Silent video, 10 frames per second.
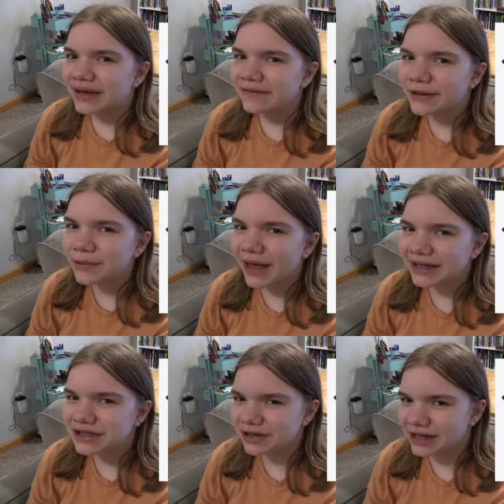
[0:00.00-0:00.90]
If you
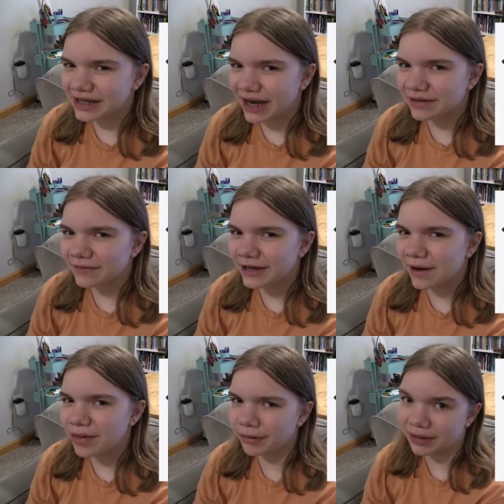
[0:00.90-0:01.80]
like Jillian and Addie
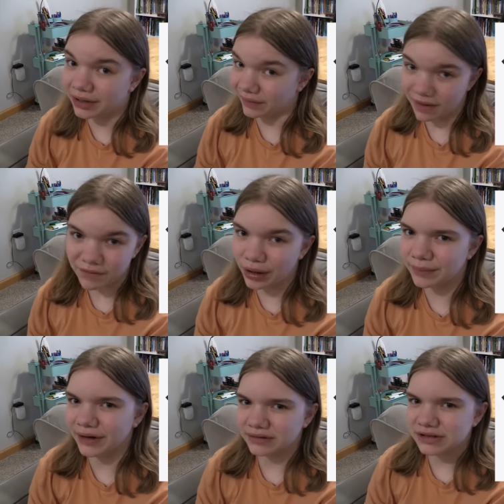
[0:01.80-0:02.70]
videos, you're gonna love our
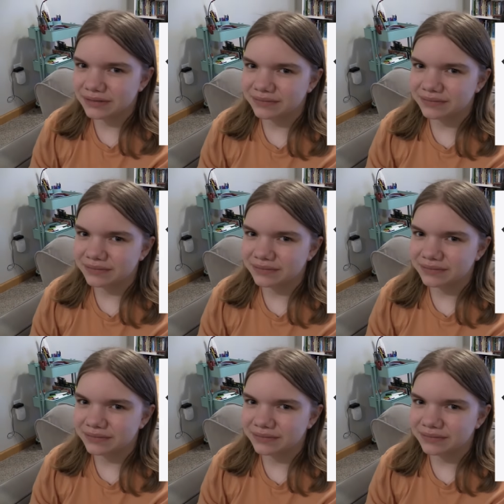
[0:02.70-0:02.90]
merch.